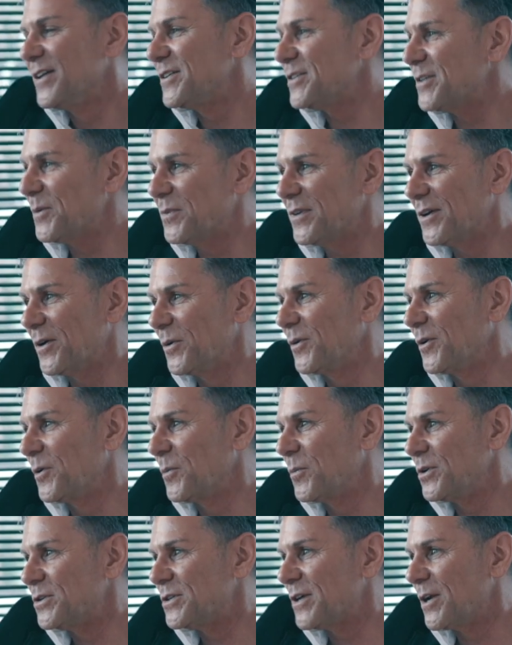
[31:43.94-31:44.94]
Something I really
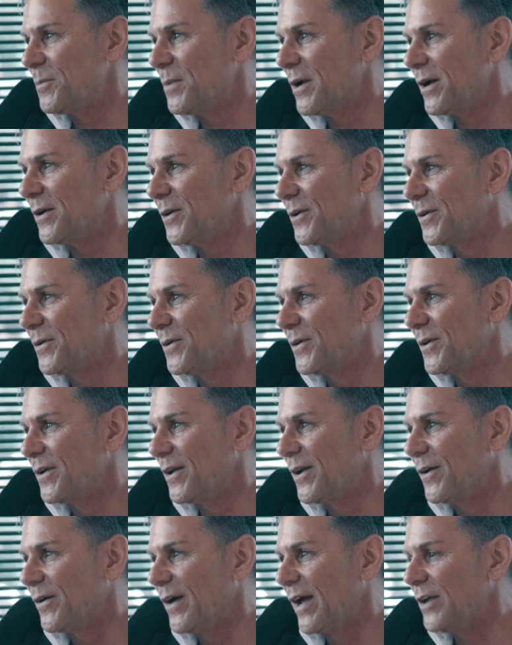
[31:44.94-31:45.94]
appreciate about you,
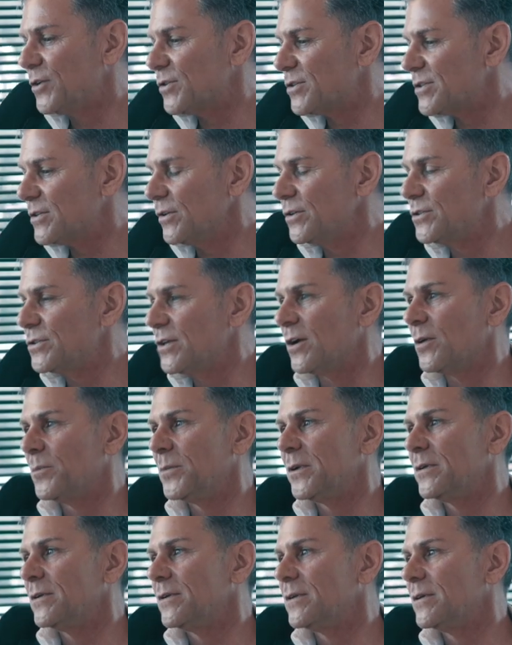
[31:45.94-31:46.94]
and you're still a gentleman.